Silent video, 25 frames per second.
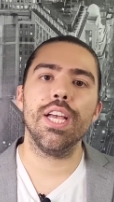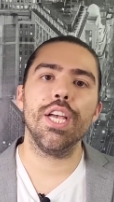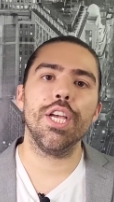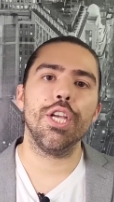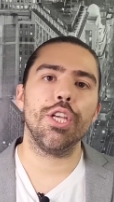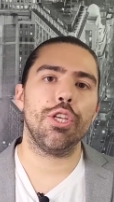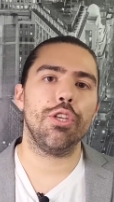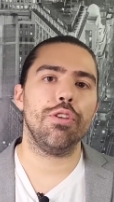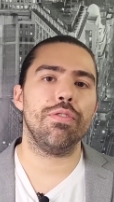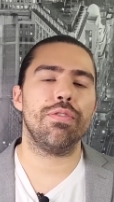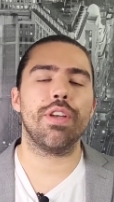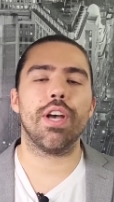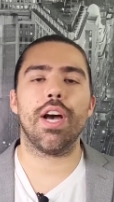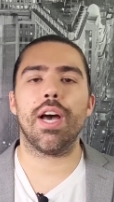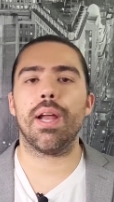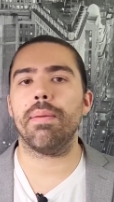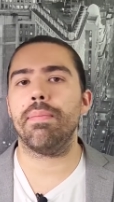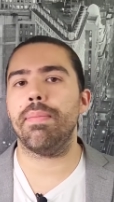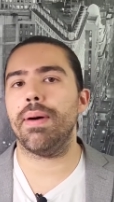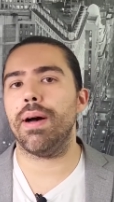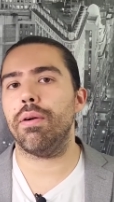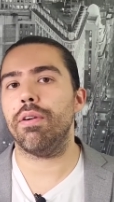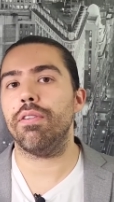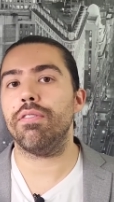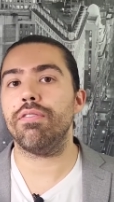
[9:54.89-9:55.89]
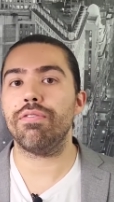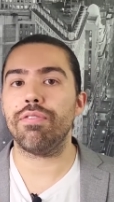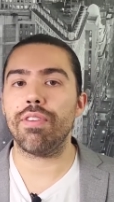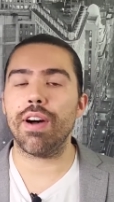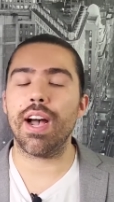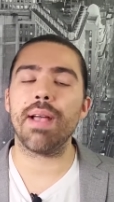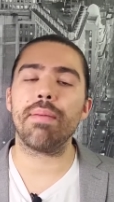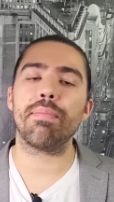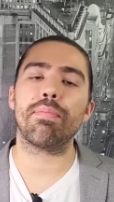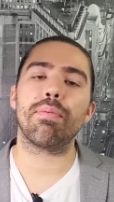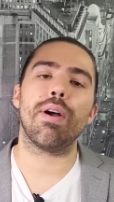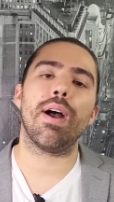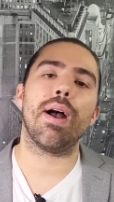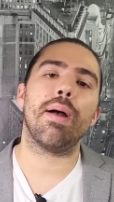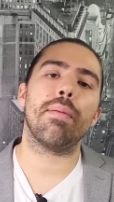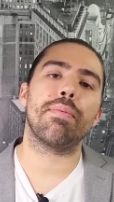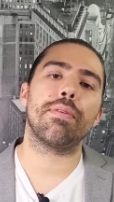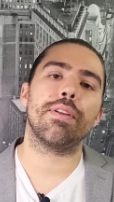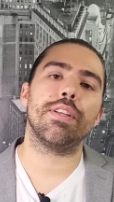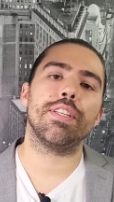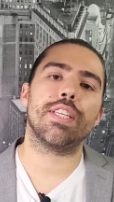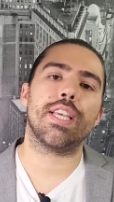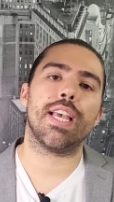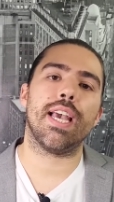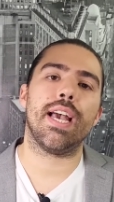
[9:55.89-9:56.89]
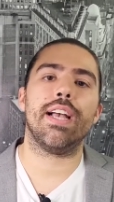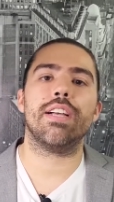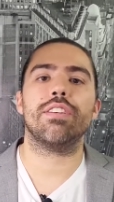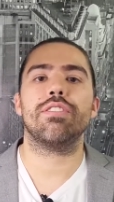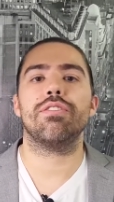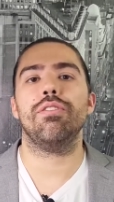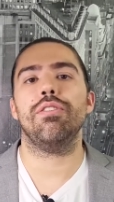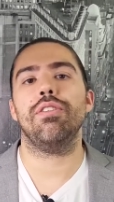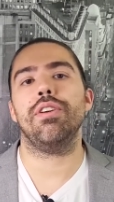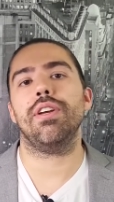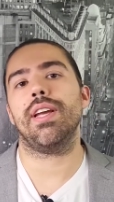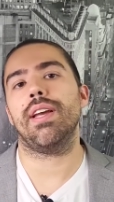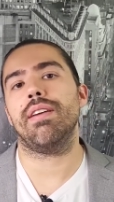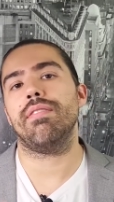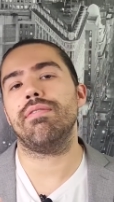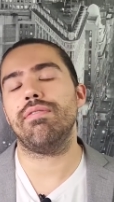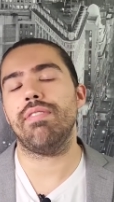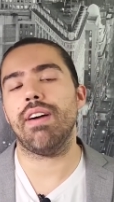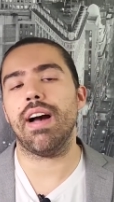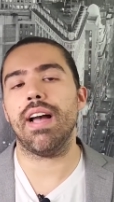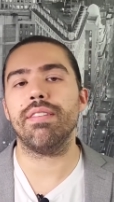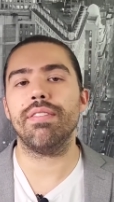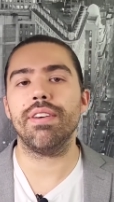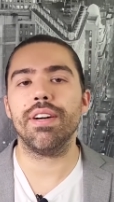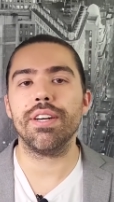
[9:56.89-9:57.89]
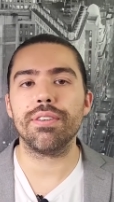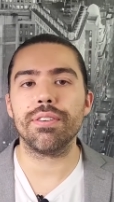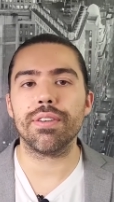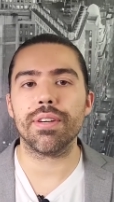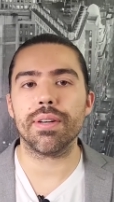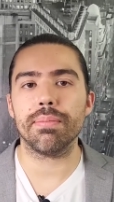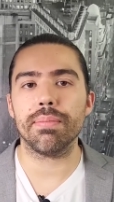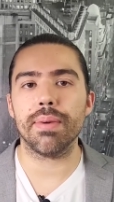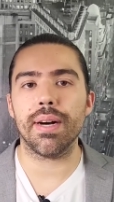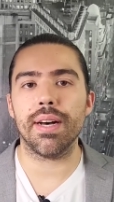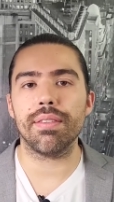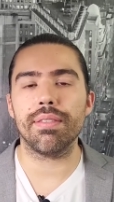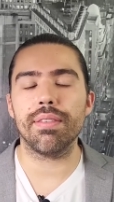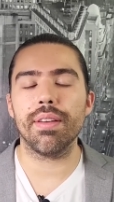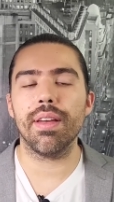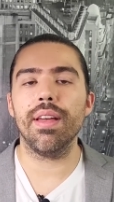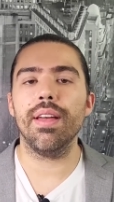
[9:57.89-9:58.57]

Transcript: you've got about five properties cash flowing at 500 a month.